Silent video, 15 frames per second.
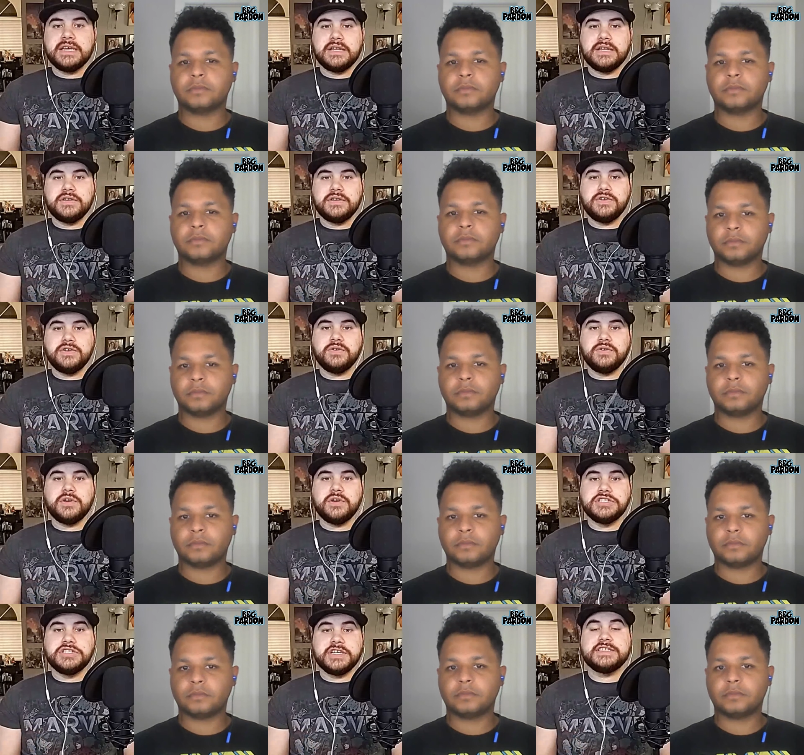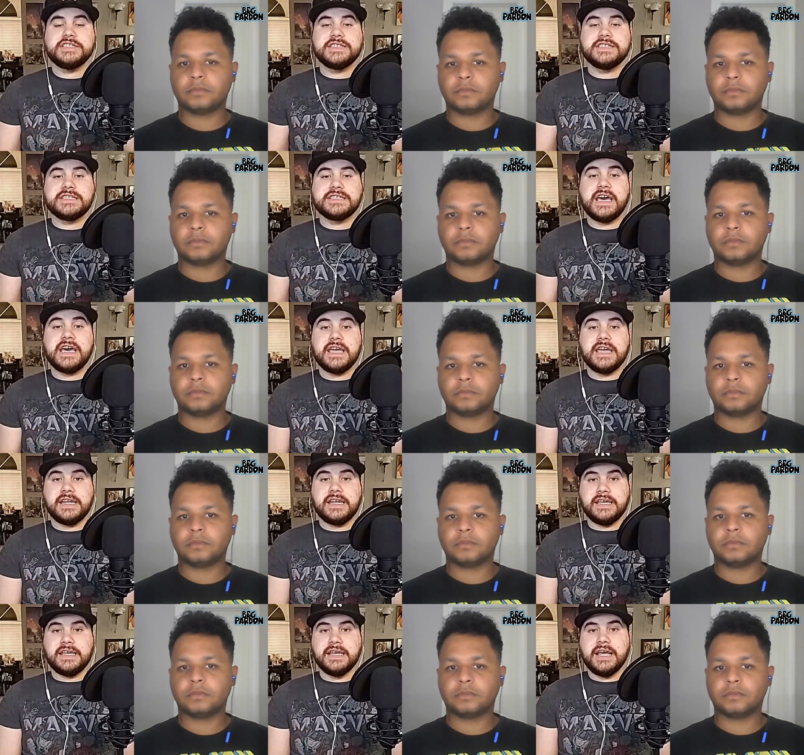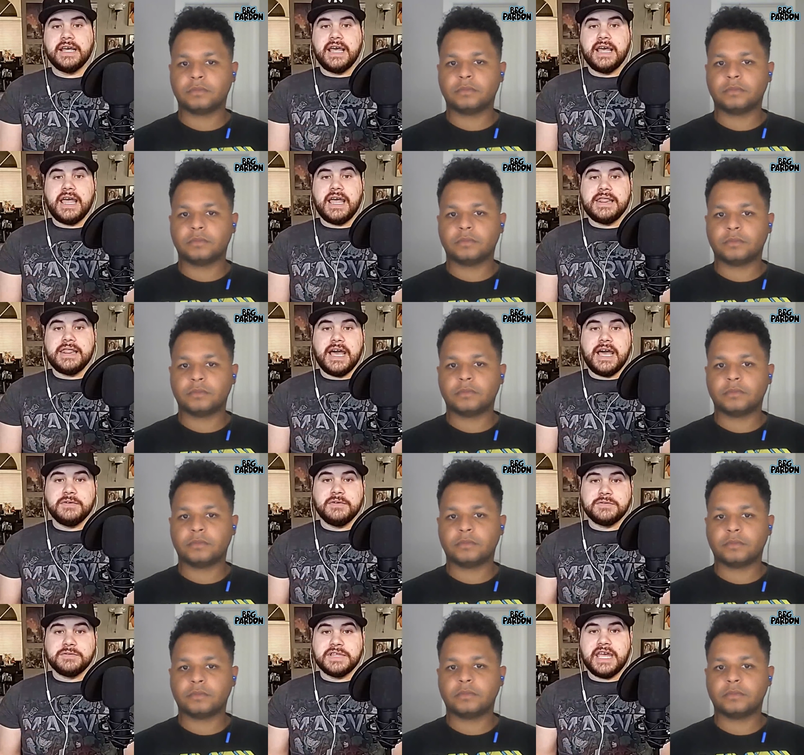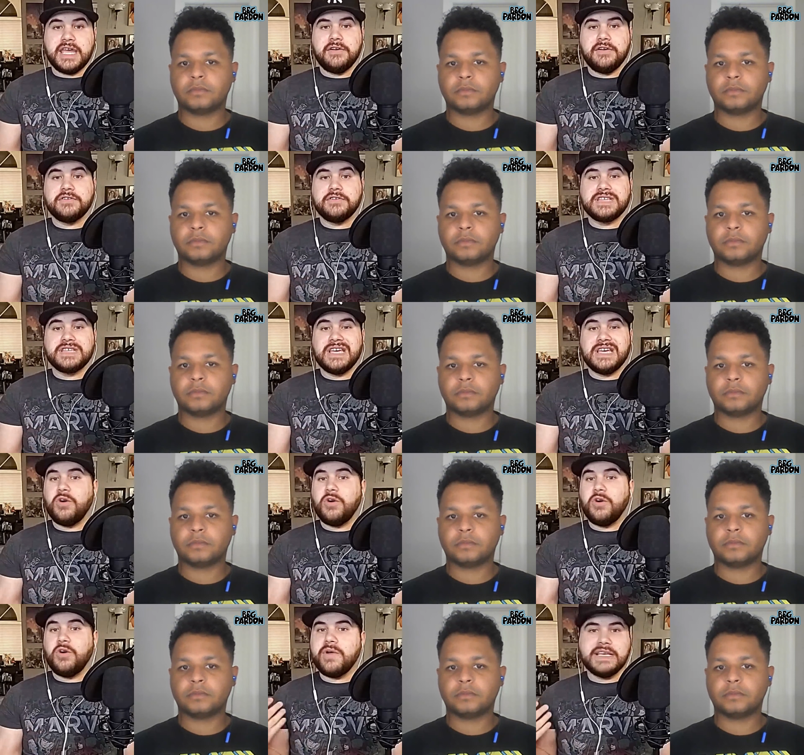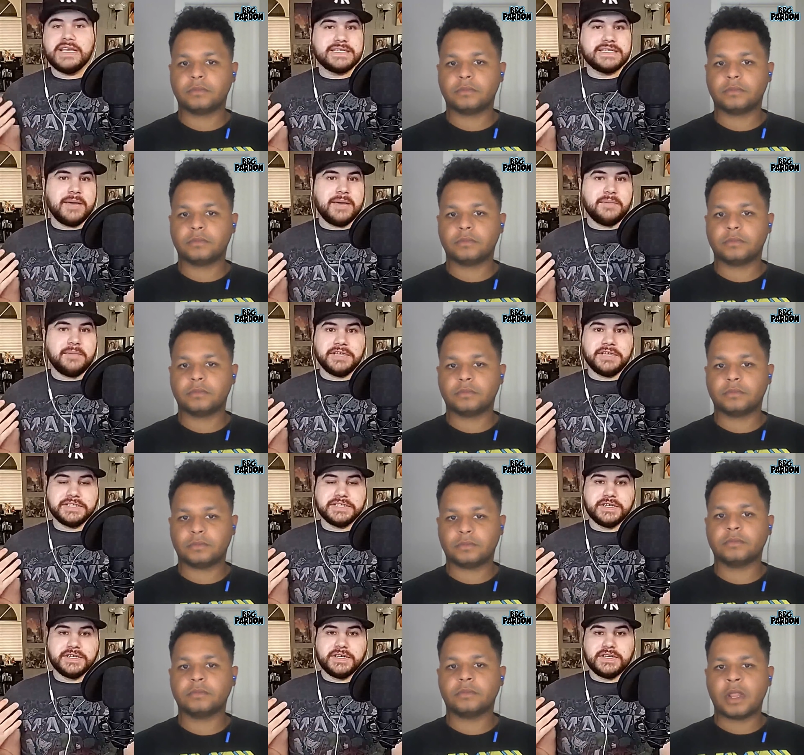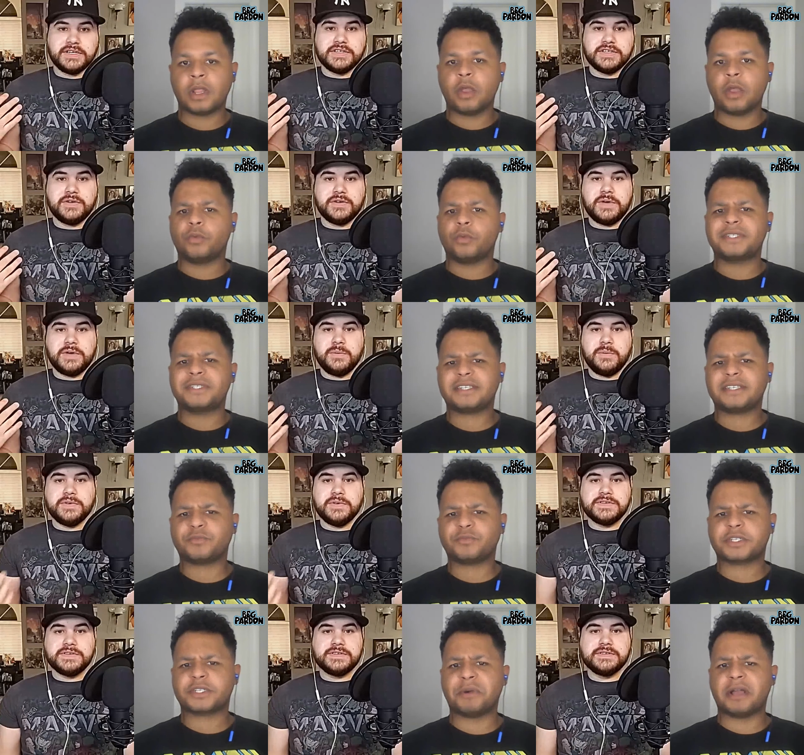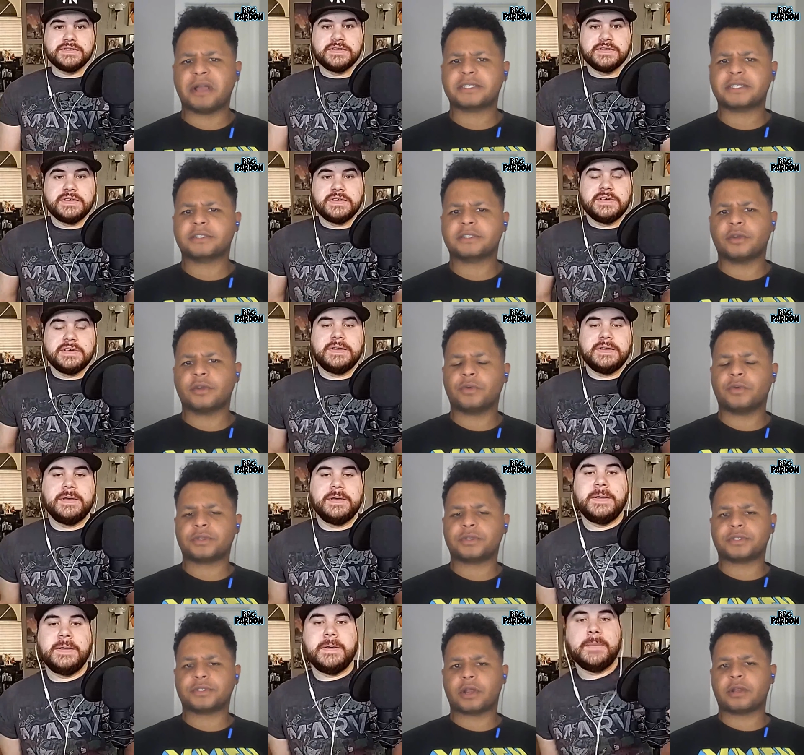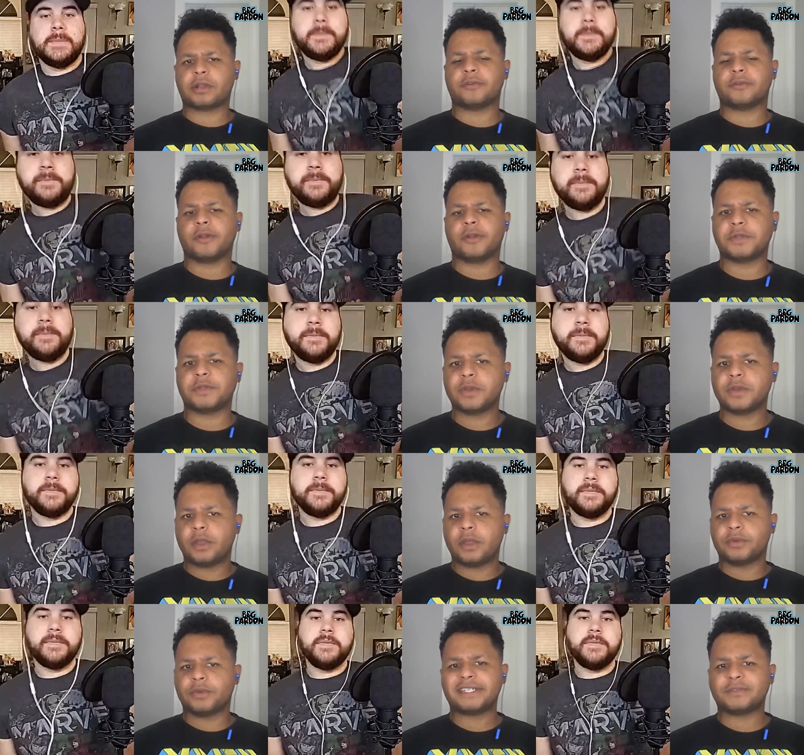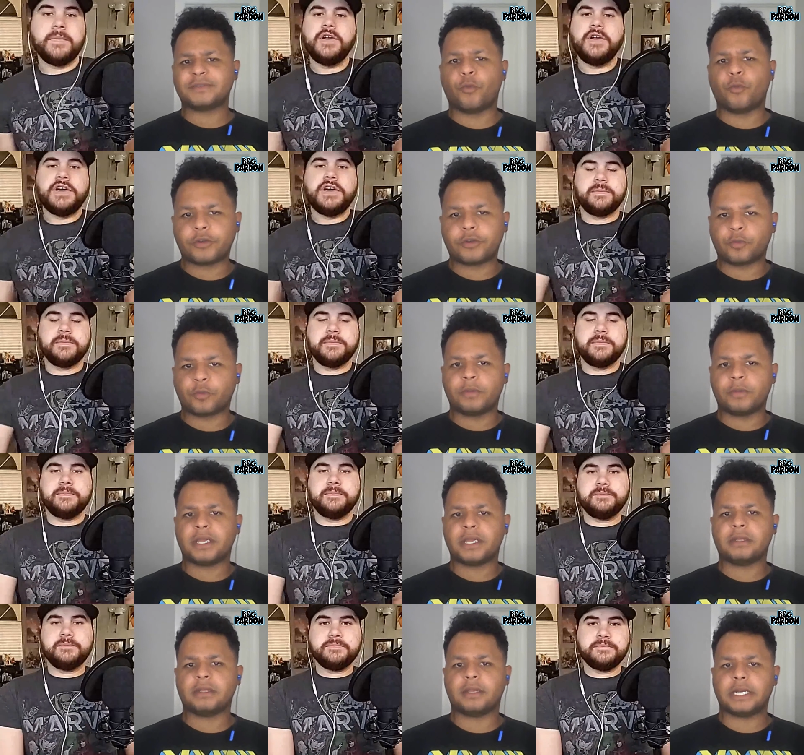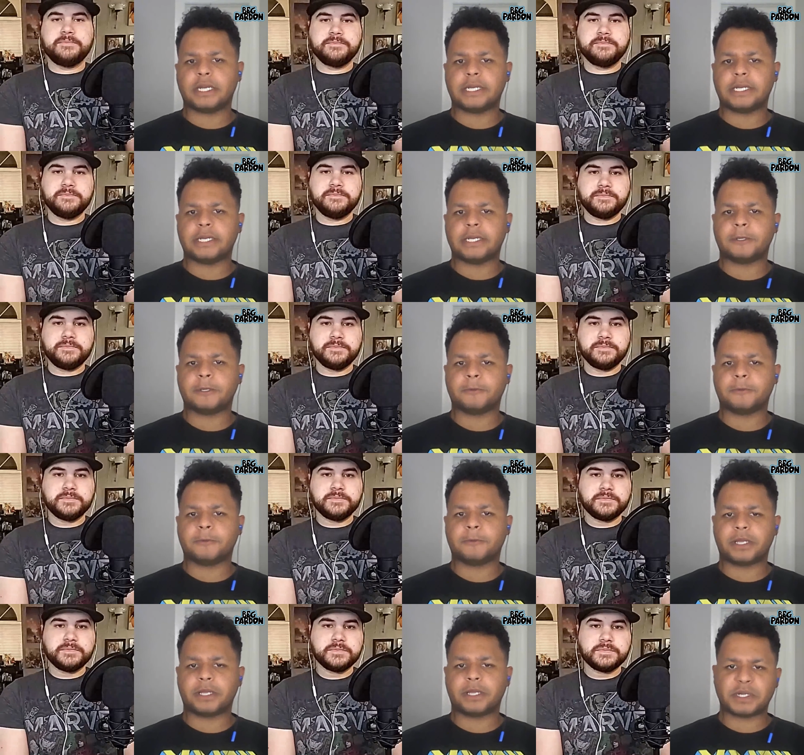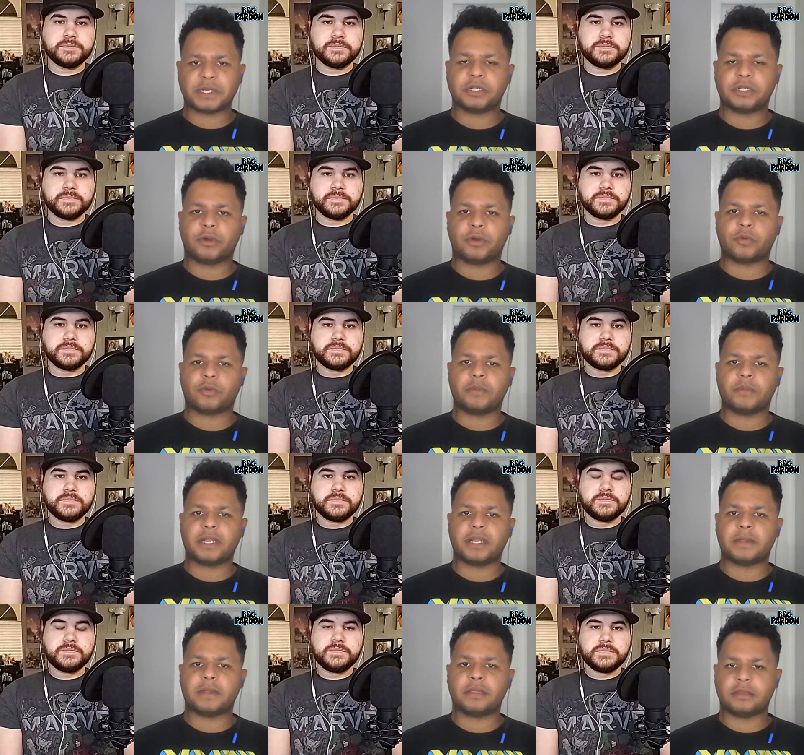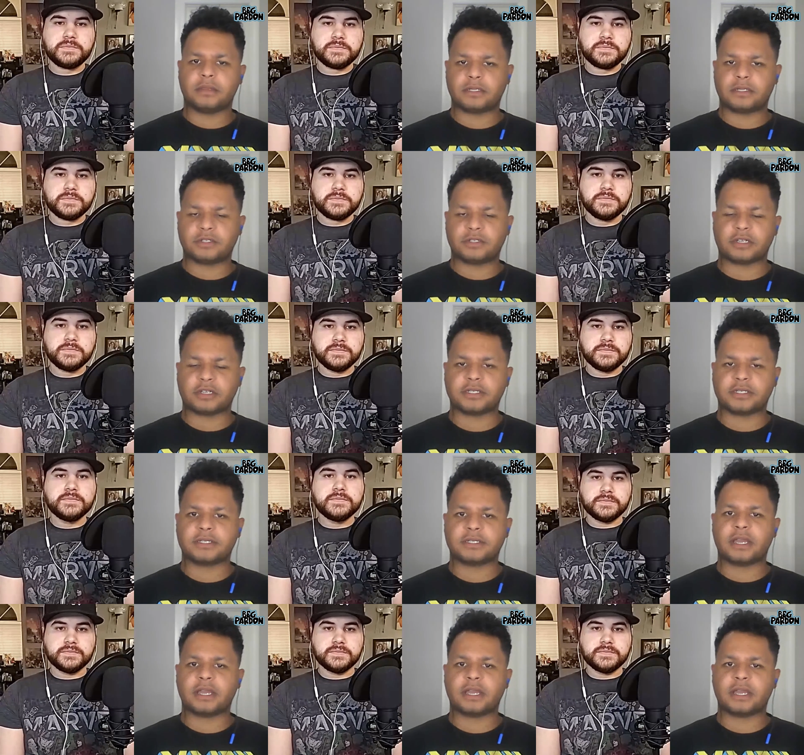Speaker 1: did do a Justice Society, and that was with characters they had already established. So was this in was...
Speaker 2: response? So sorry to interrupt you. Was this Wonder Woman, uh, like especially Wonder Woman in this Justice